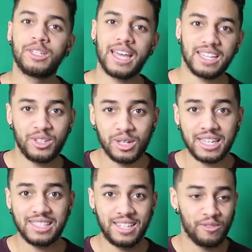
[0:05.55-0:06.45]
Today, as you
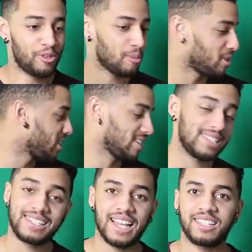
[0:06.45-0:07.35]
can see from the
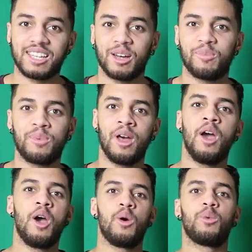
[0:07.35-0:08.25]
setup,
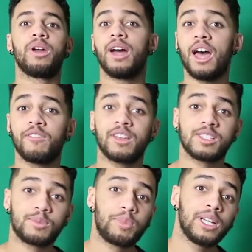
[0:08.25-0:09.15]
we are having
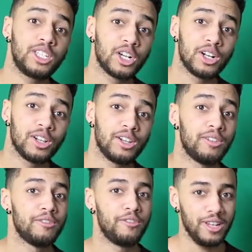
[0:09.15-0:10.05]
a
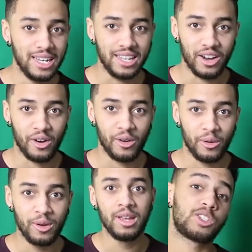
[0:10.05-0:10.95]
special
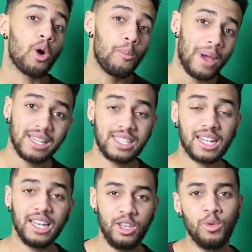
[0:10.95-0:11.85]
video. So
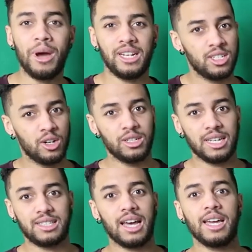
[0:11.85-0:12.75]
basically, you might know
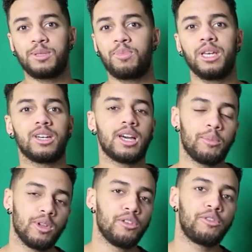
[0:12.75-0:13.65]
that I speak a
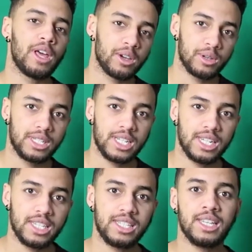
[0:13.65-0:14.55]
couple of
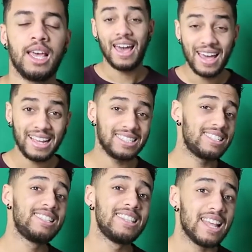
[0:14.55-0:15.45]
languages,
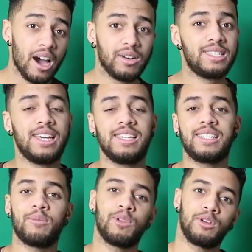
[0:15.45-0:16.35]
and
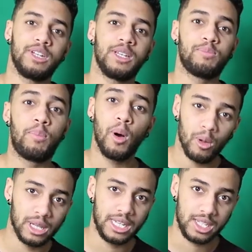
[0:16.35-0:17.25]
nowadays I'm learning
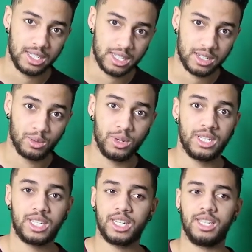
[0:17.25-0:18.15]
Polish,
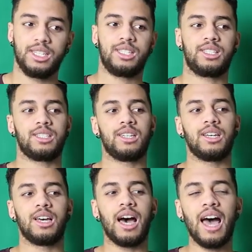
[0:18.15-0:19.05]
which is,
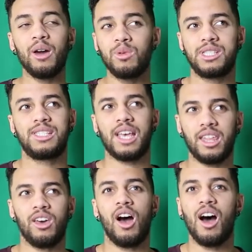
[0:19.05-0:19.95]
I would
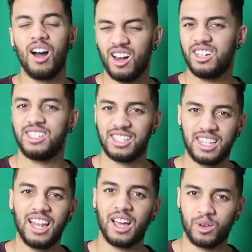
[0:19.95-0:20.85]
say, the
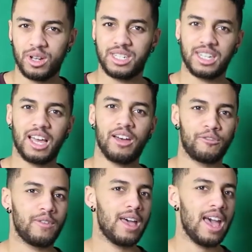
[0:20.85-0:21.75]
hardest language
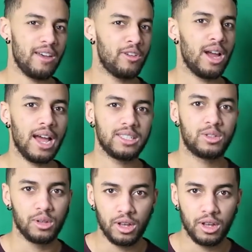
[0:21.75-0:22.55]
I've ever had to